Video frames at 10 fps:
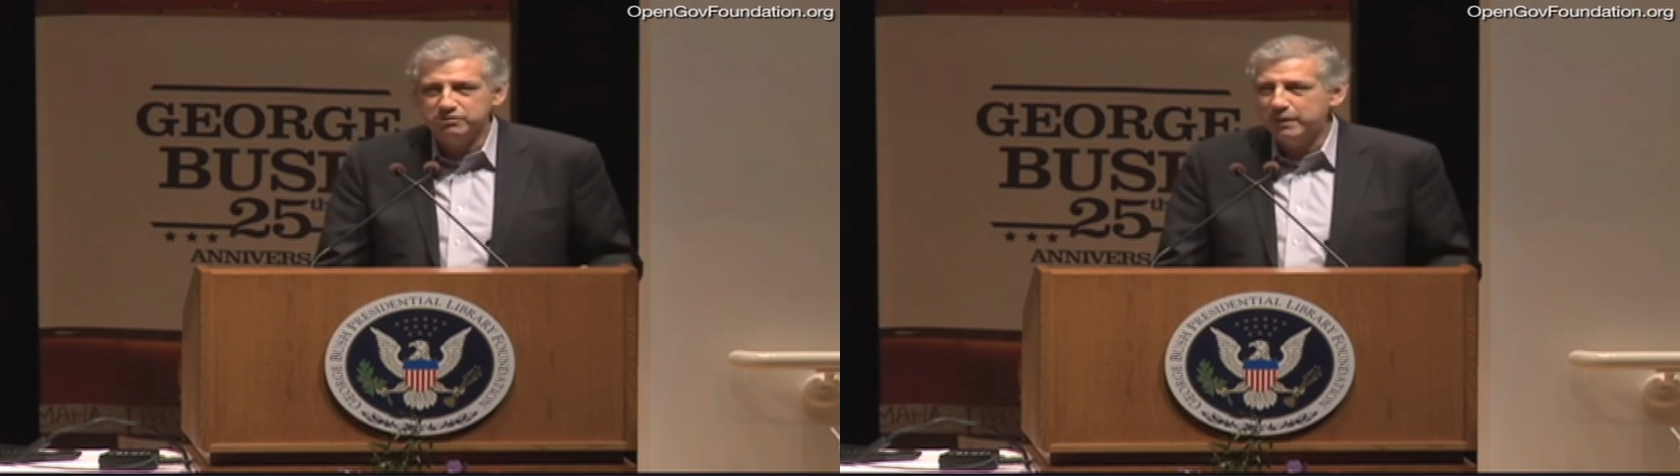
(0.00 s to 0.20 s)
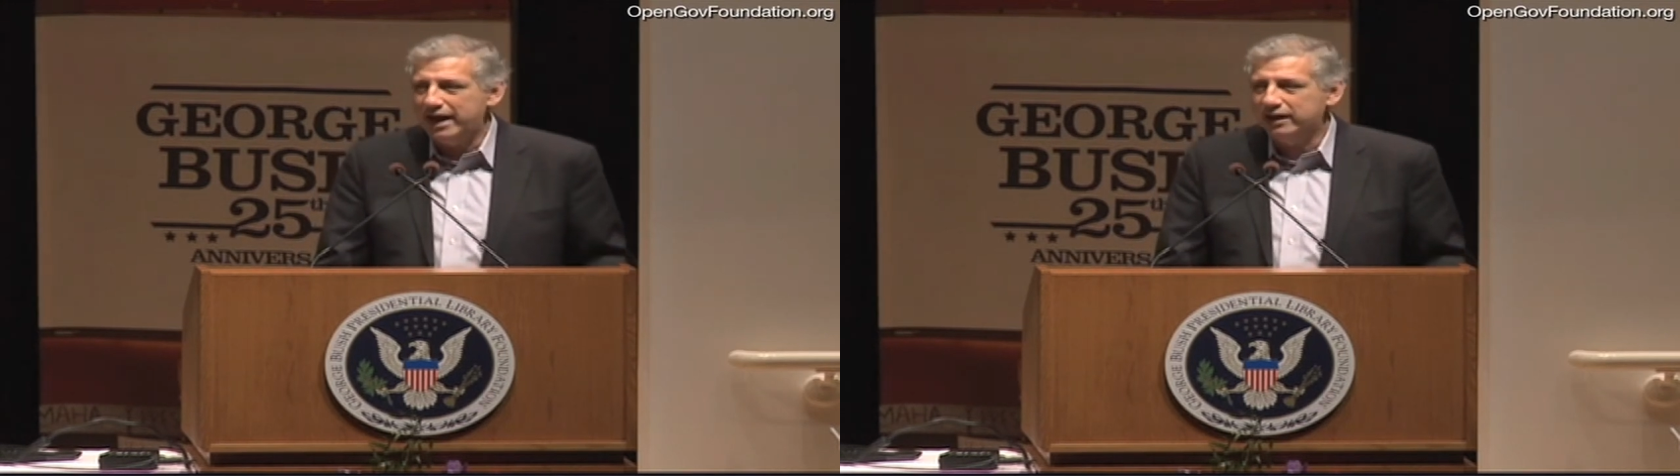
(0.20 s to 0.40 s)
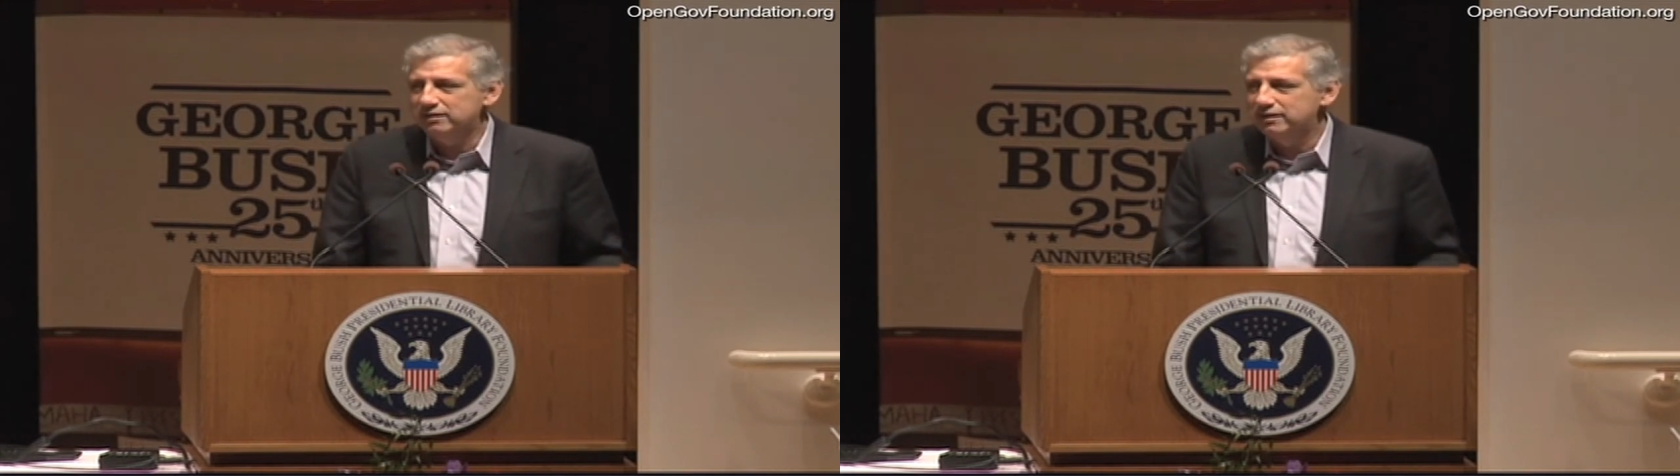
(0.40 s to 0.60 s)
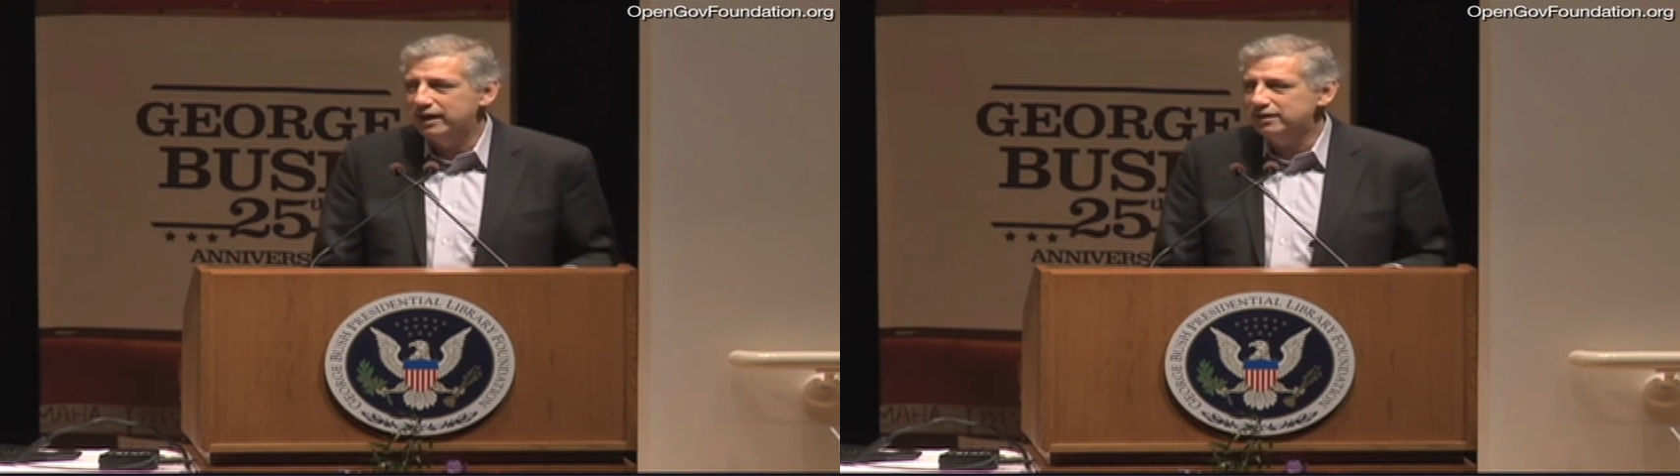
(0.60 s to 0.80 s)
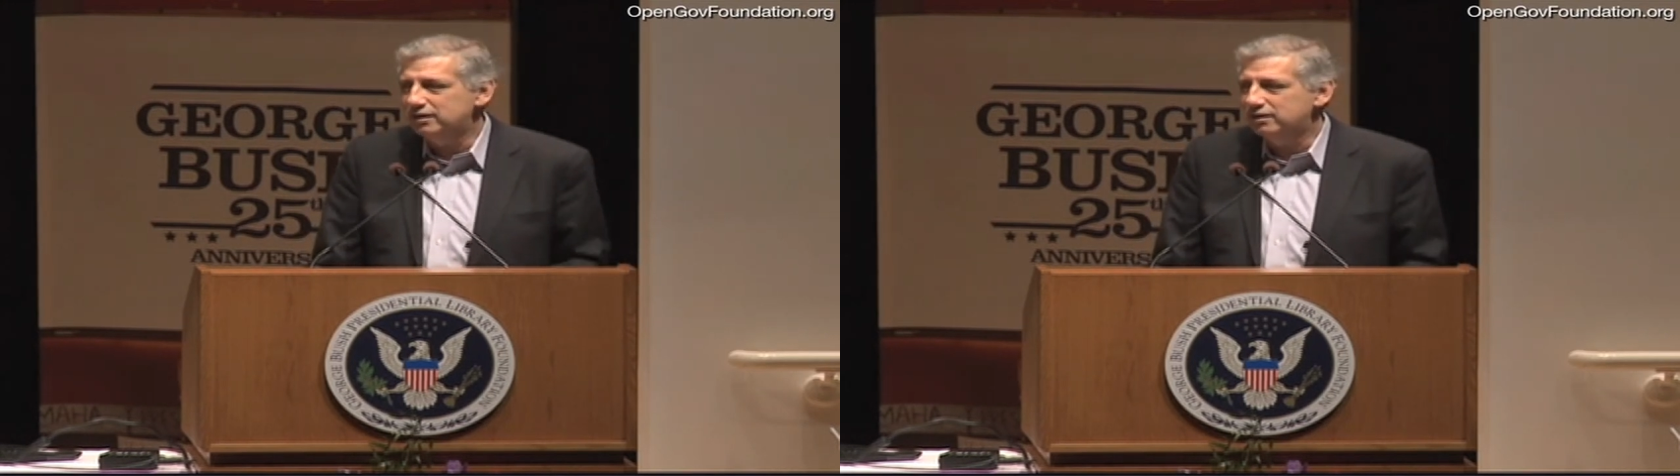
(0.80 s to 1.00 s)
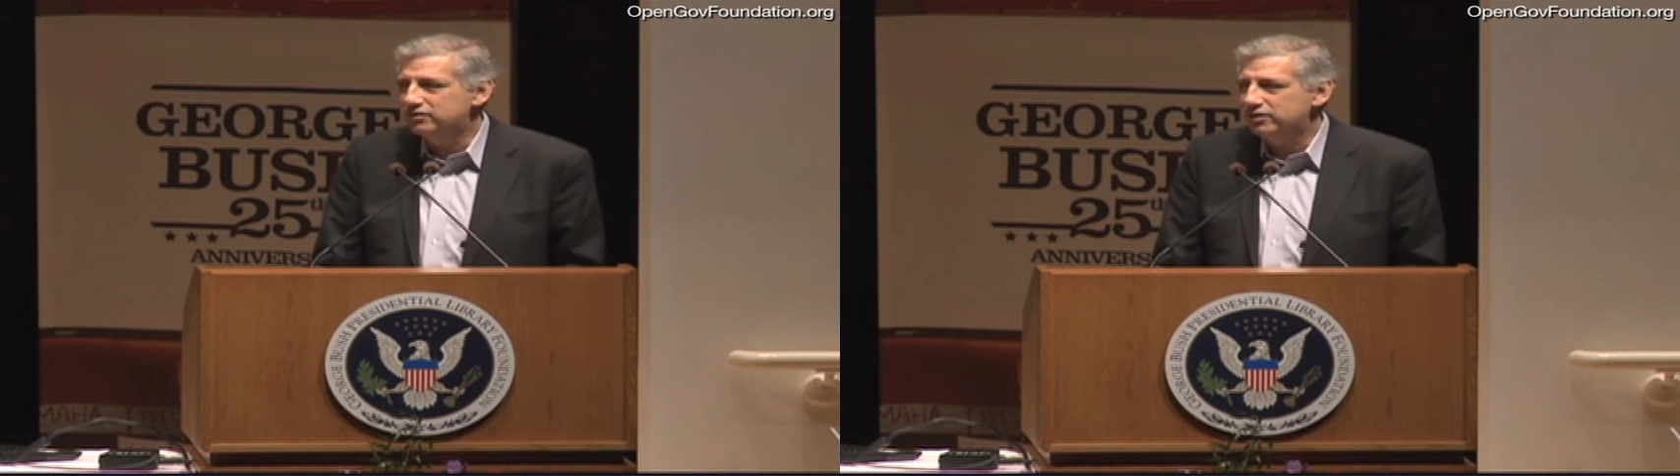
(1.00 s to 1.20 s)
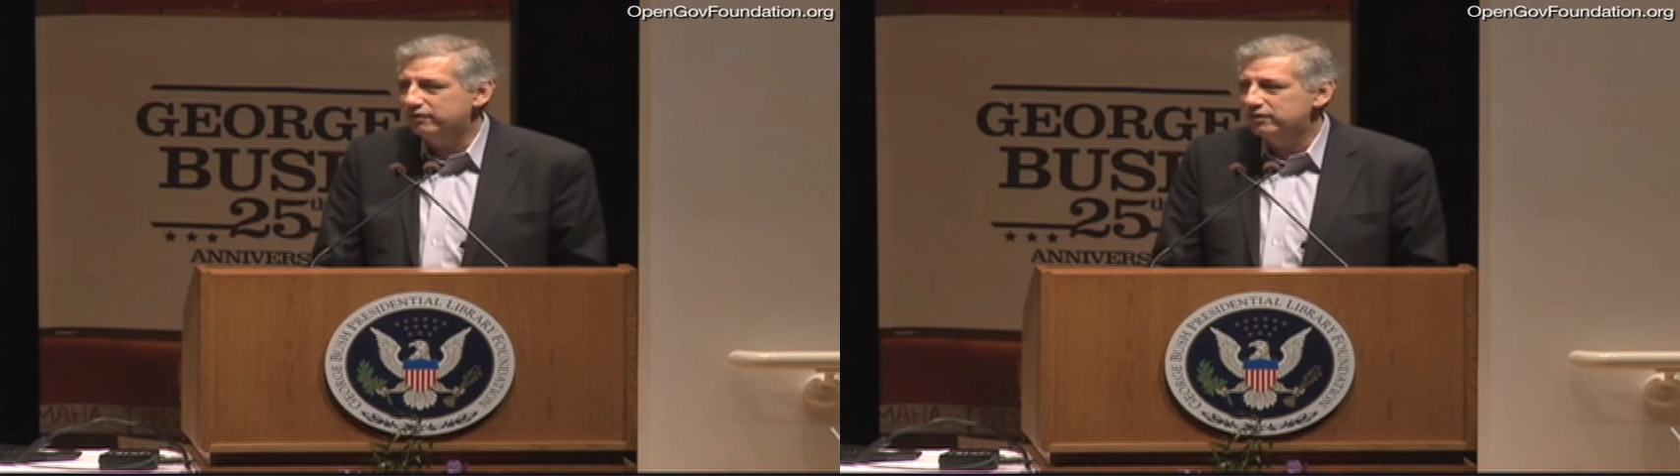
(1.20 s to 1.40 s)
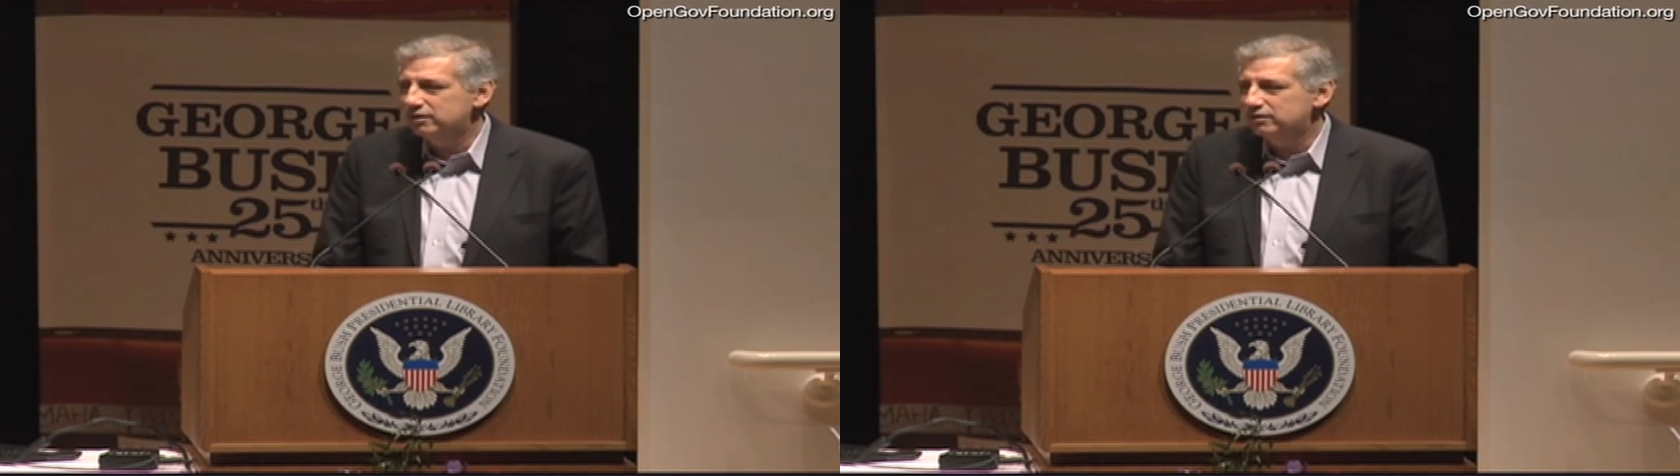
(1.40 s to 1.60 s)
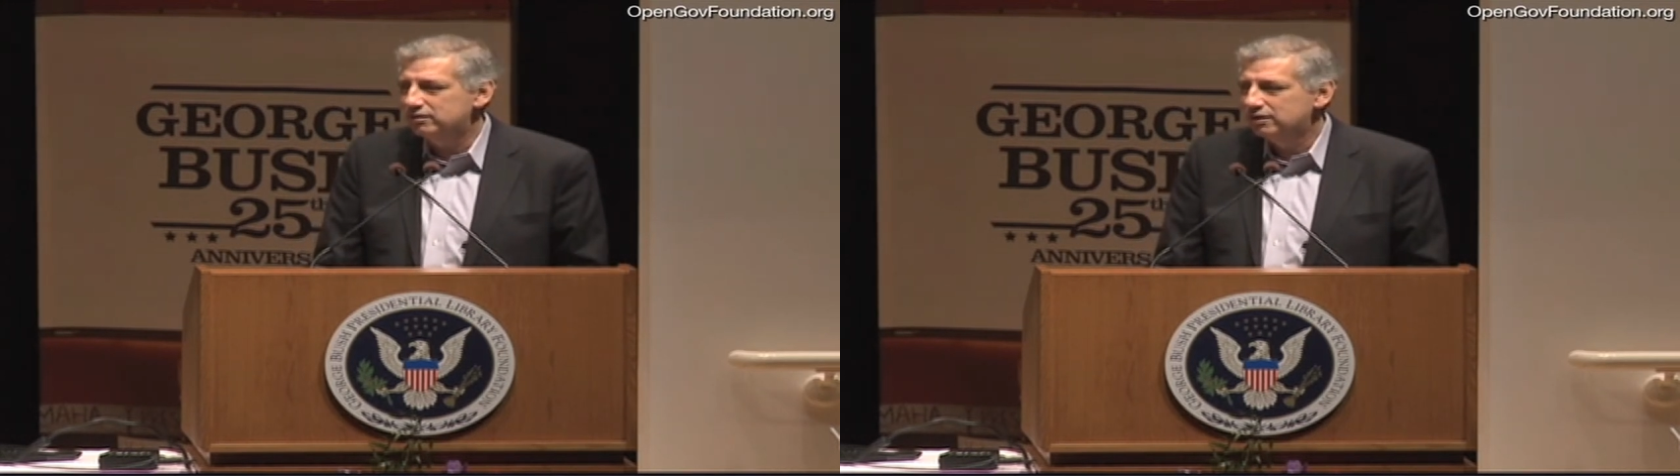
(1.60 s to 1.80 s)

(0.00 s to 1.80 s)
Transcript: back in the 1970s.